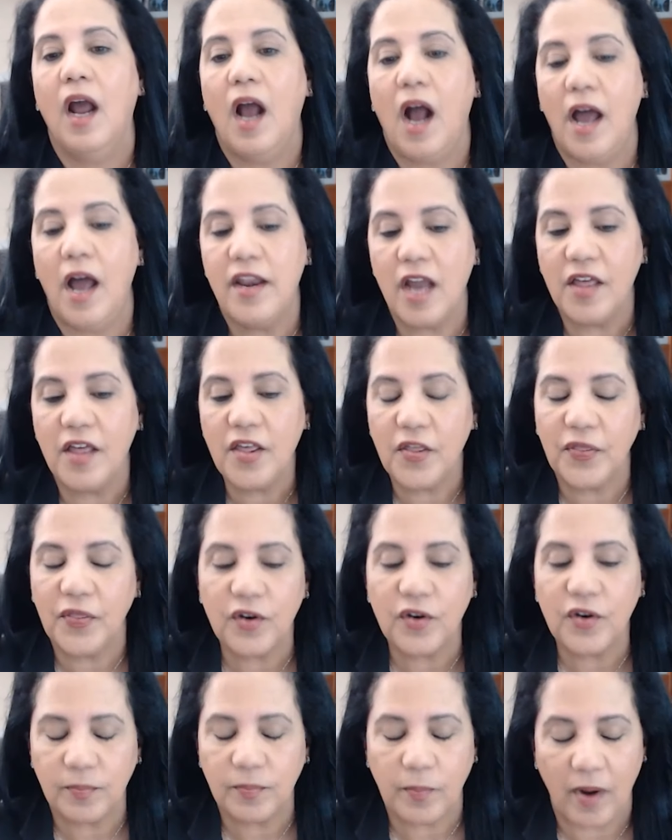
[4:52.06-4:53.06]
another
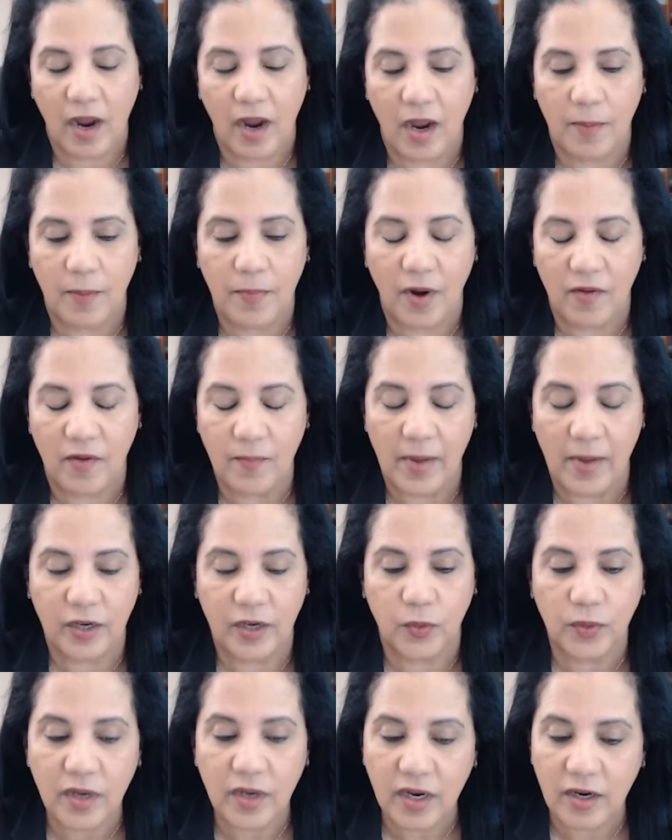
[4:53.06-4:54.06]
third uh, of my
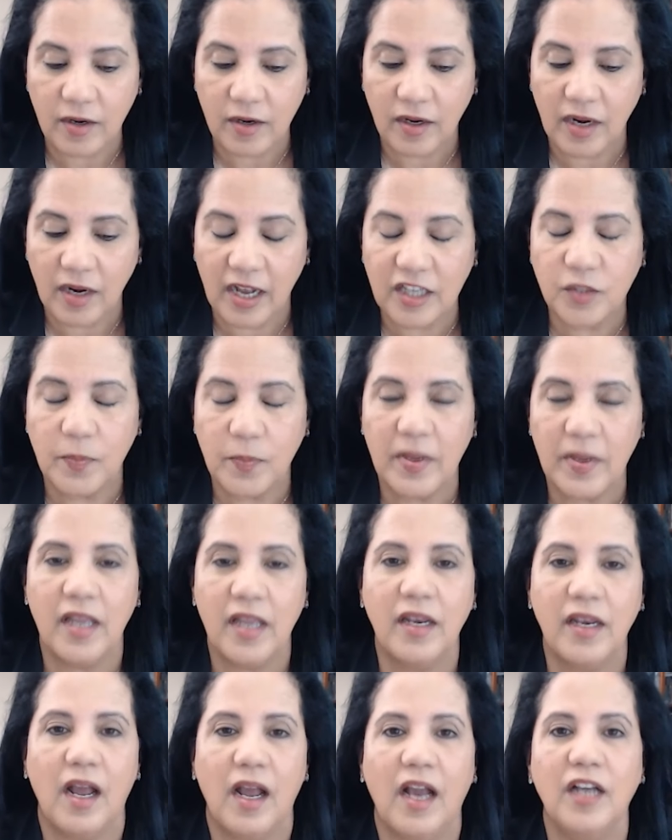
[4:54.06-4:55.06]
career has
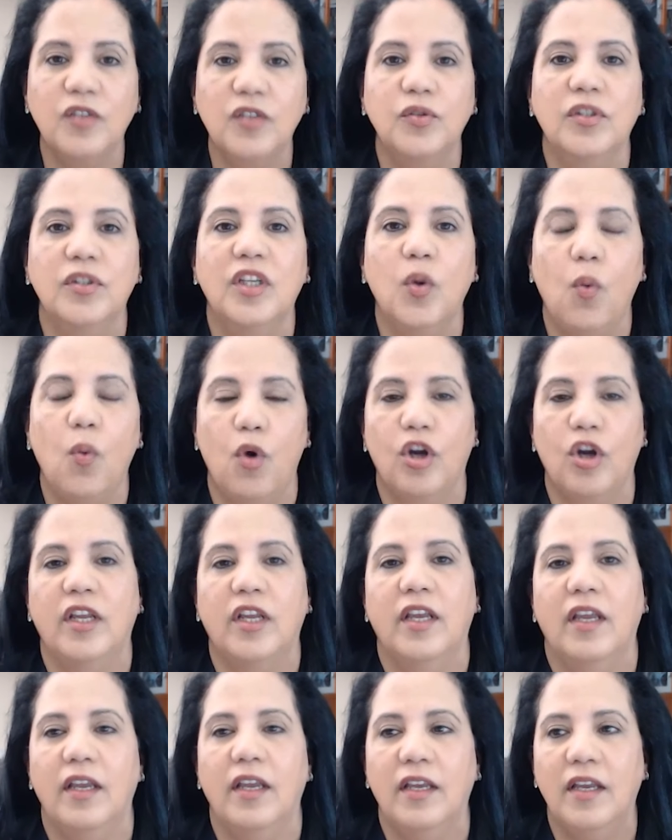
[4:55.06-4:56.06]
been actually
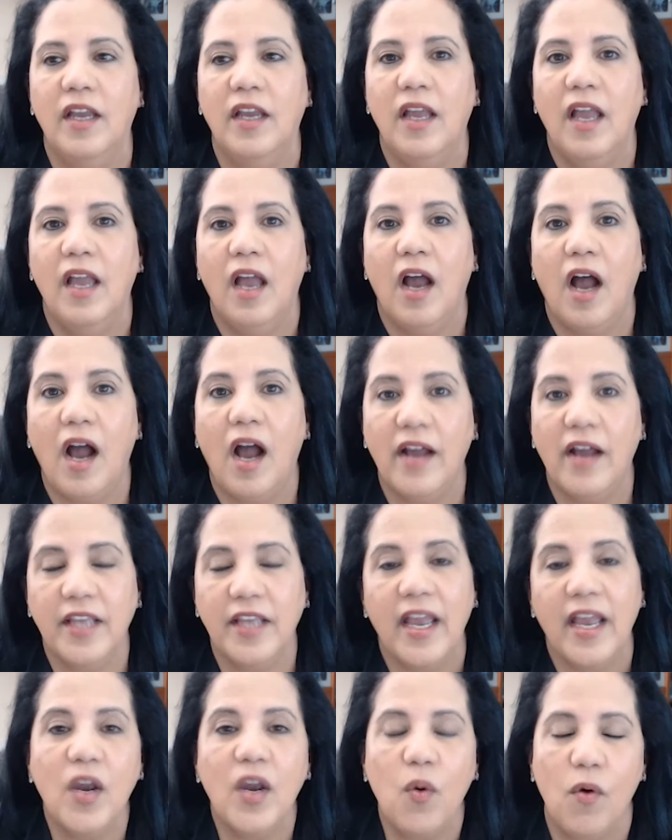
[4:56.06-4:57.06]
working uh,
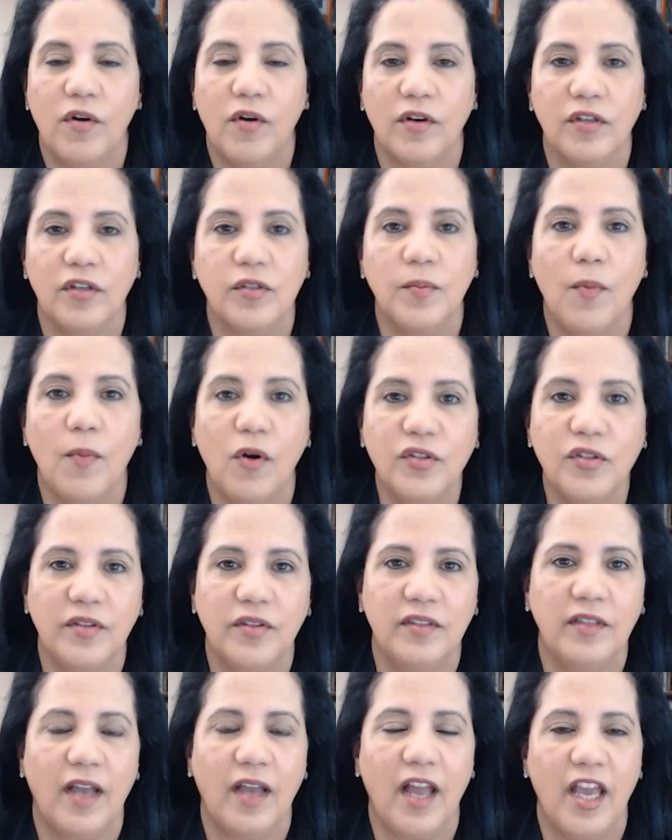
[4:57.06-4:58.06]
the headquarters, most
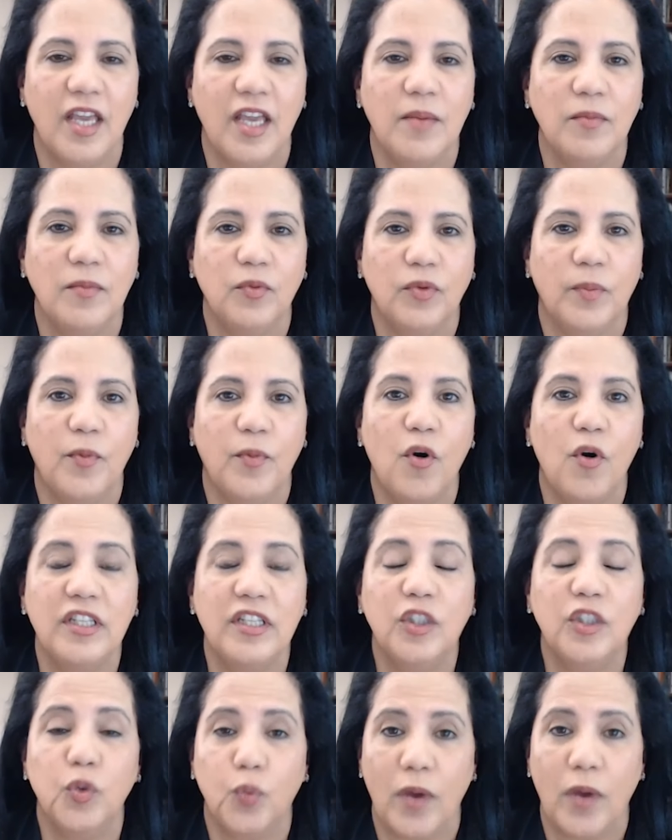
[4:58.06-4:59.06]
of the time
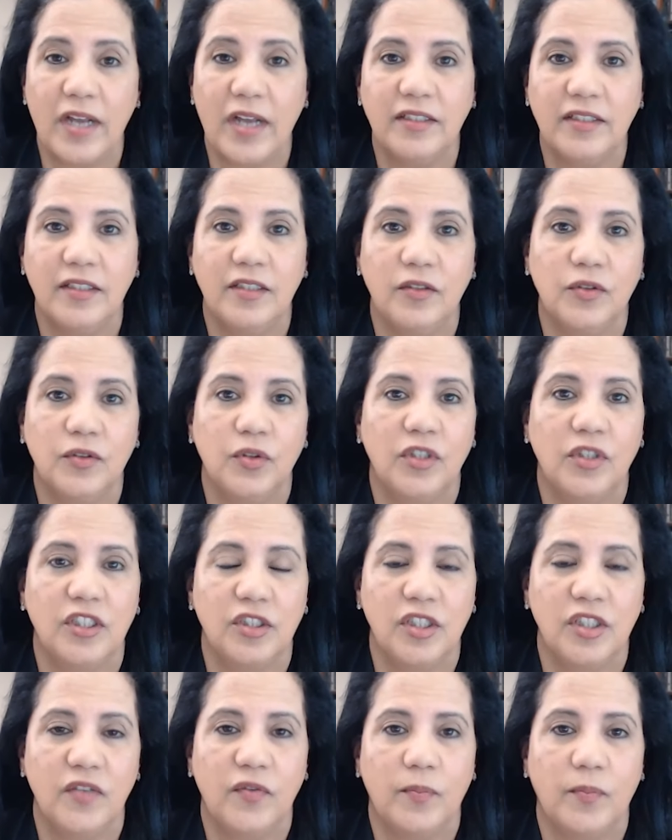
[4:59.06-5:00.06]
reporting directly to, to the
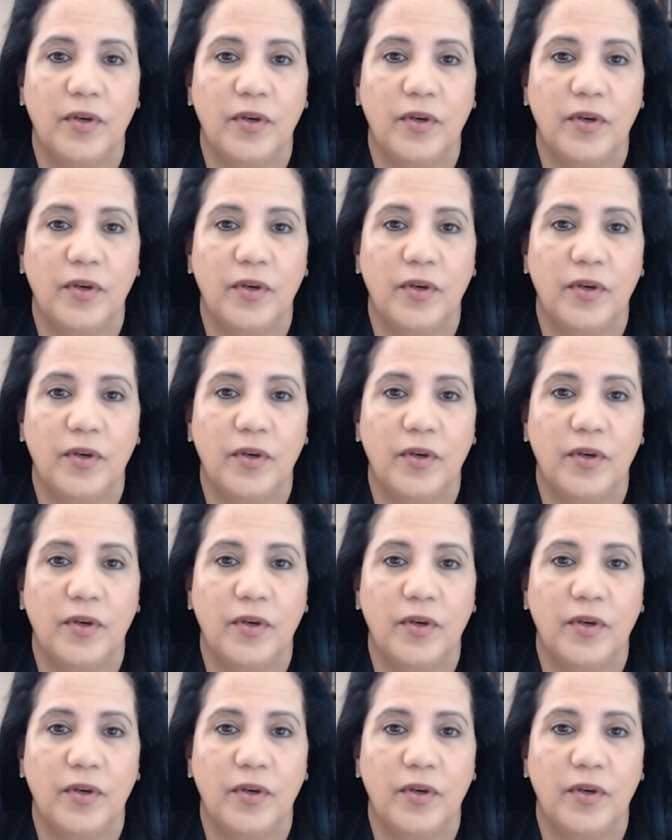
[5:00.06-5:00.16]
chief